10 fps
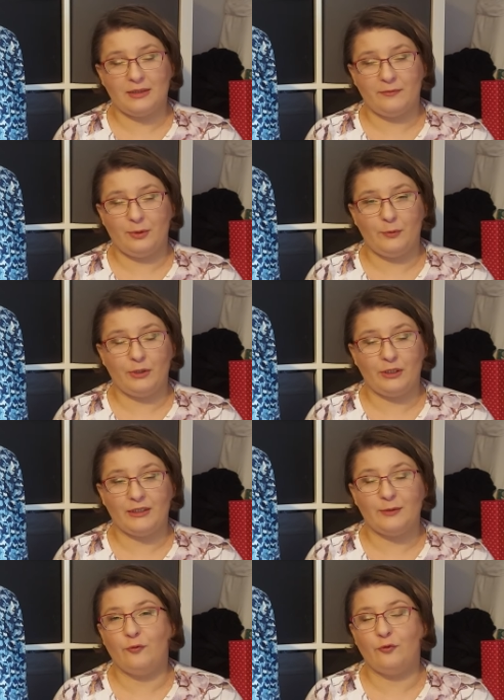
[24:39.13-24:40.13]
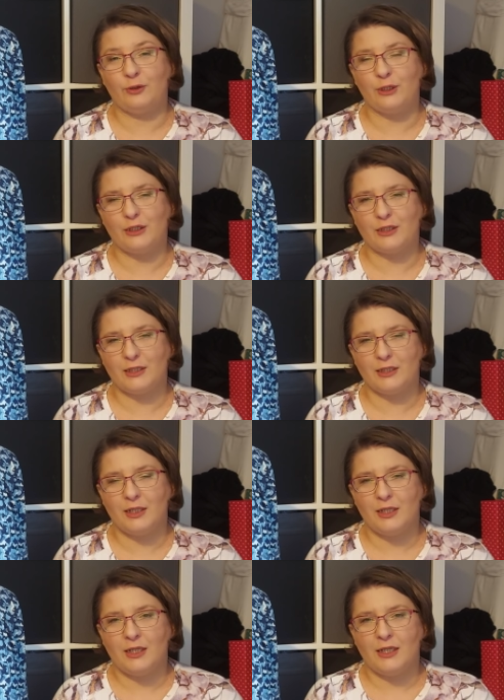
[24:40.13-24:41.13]
I've been wearing them for years,
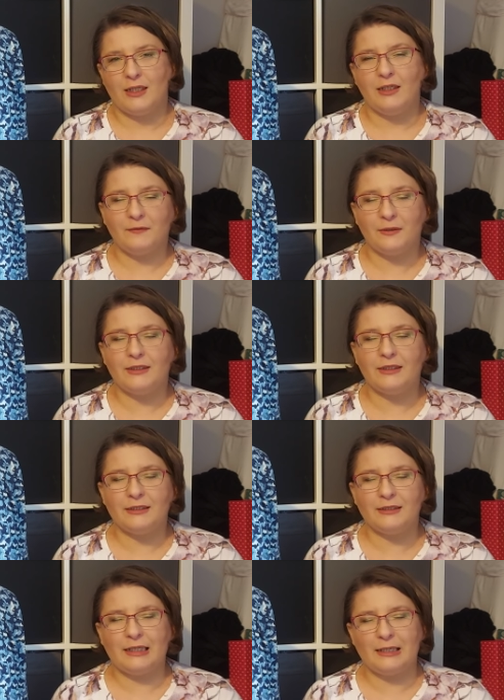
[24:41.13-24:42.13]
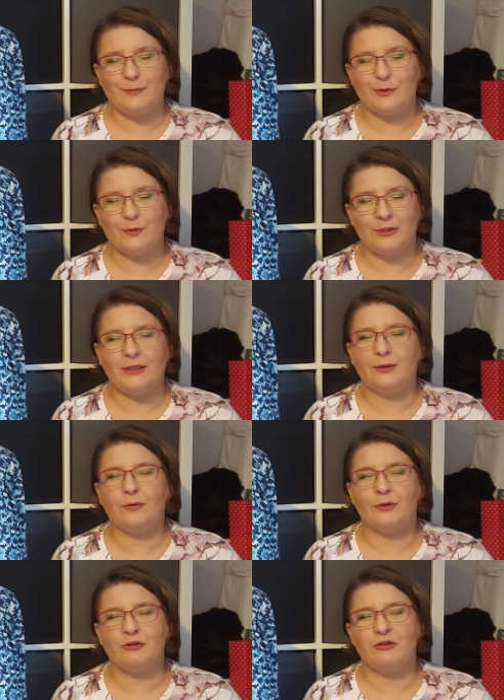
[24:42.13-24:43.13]
even in the times when they
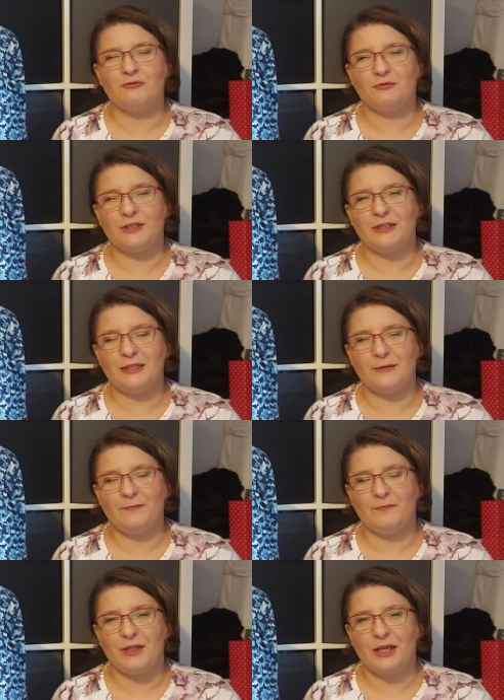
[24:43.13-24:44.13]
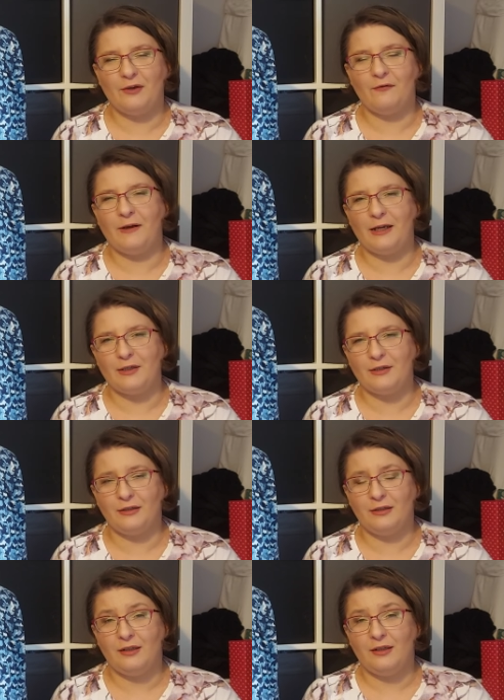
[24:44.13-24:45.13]
weren't really in
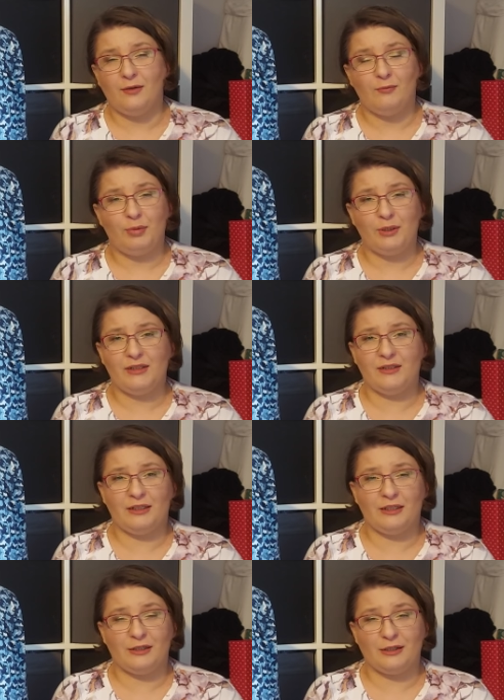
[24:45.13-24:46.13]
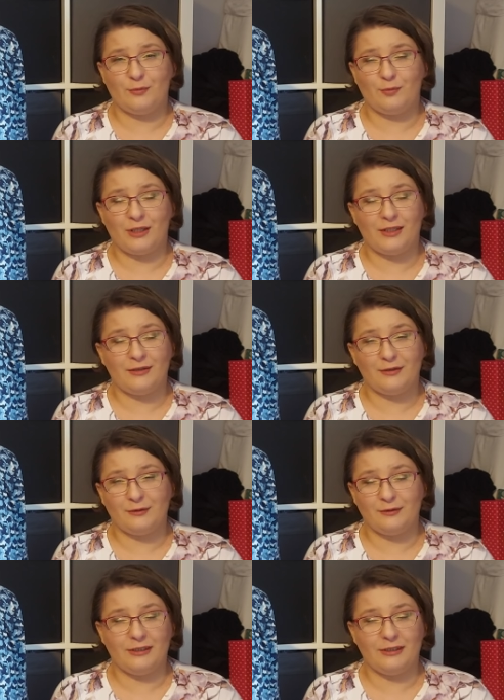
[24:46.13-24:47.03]
fashion, but they are just practical.